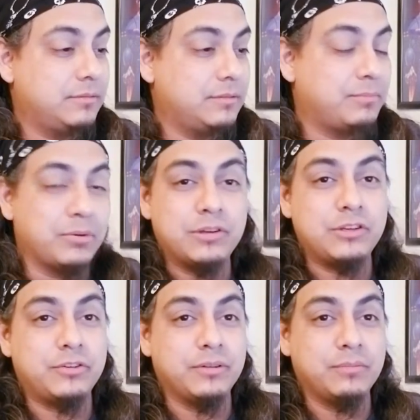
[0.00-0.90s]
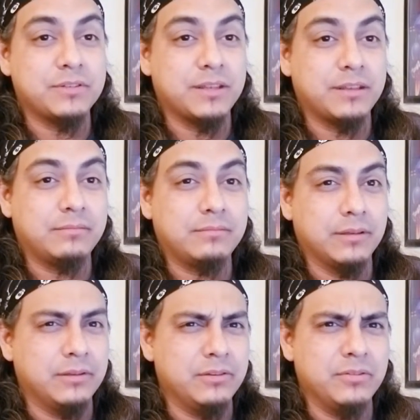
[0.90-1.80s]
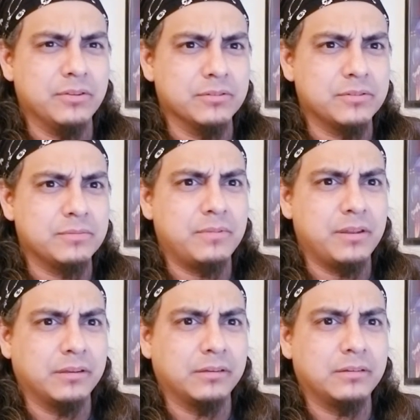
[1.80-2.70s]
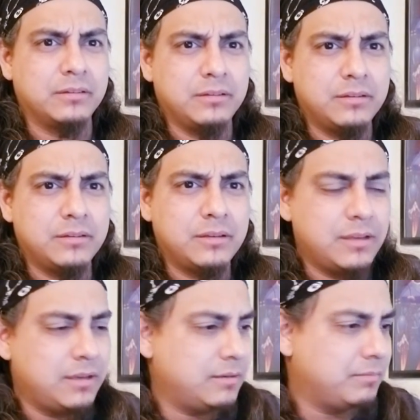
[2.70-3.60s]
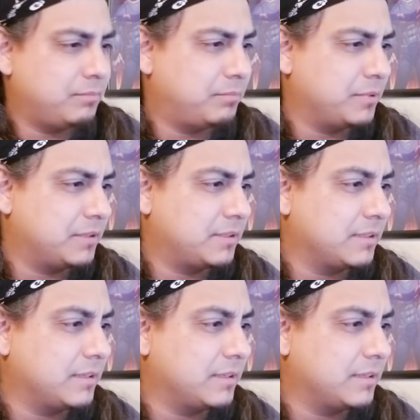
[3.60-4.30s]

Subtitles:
I'm pretty sure it was like a New Year's thing. But